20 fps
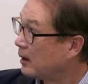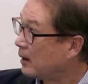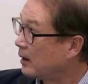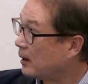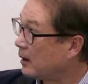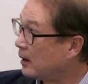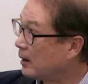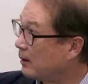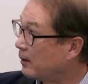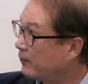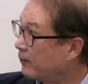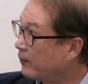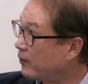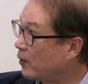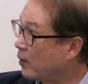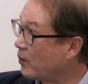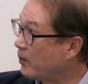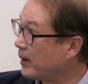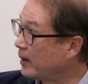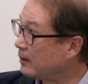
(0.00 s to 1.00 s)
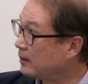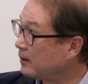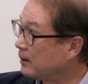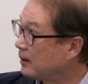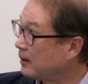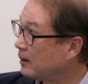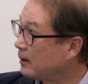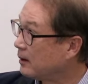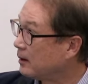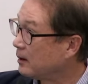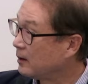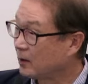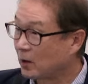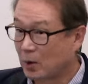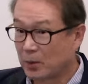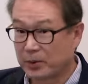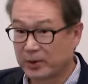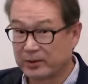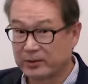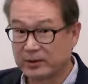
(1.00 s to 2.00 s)
4-bit
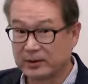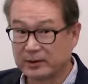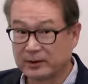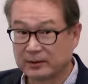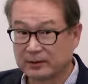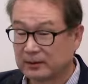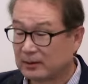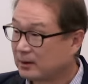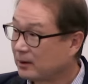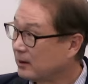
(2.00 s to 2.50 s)
low precision.